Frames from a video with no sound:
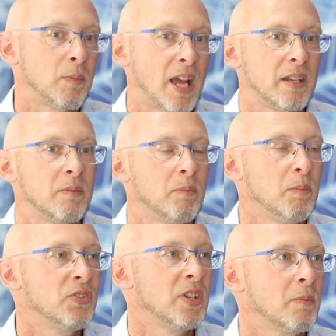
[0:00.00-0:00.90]
Platinum
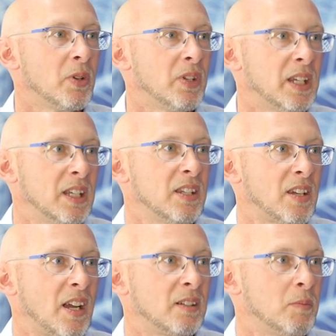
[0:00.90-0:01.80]
museum building in the
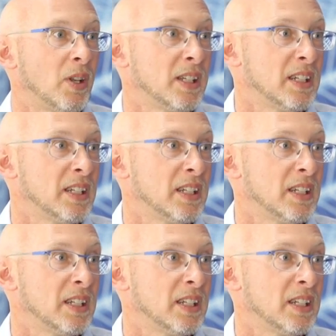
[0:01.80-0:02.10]
entire Middle